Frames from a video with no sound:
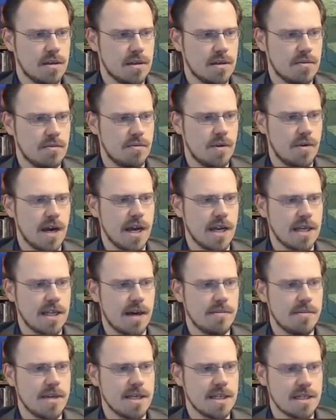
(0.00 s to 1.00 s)
right,
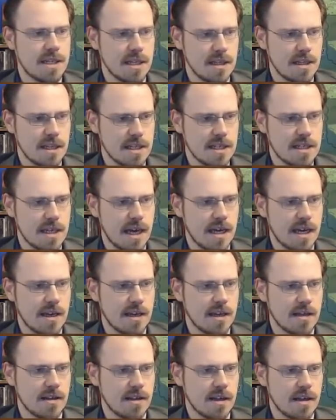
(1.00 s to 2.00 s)
that means that this guy can
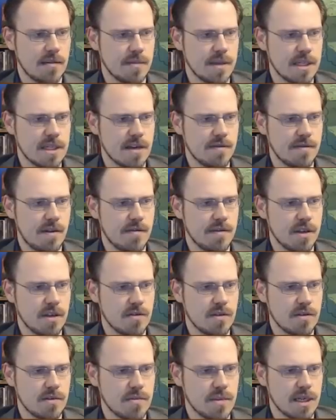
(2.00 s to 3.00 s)
kill him instead of having to
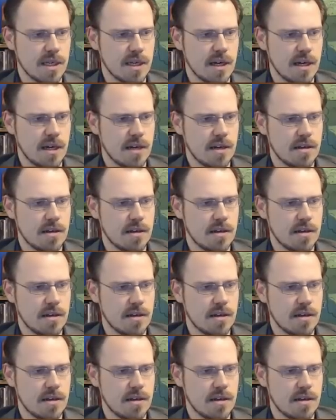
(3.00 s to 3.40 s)
use the big guy.